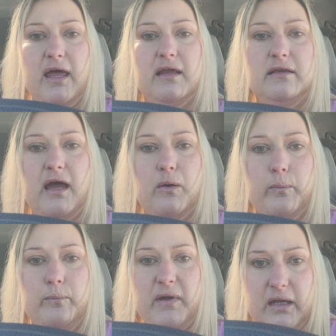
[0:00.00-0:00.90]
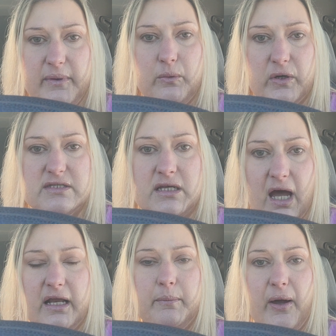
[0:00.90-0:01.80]
and that maybe was
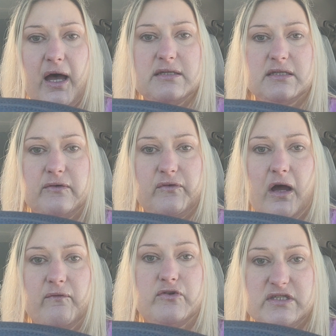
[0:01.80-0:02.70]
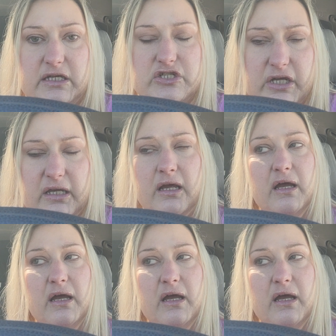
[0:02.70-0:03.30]
not a positive conversation.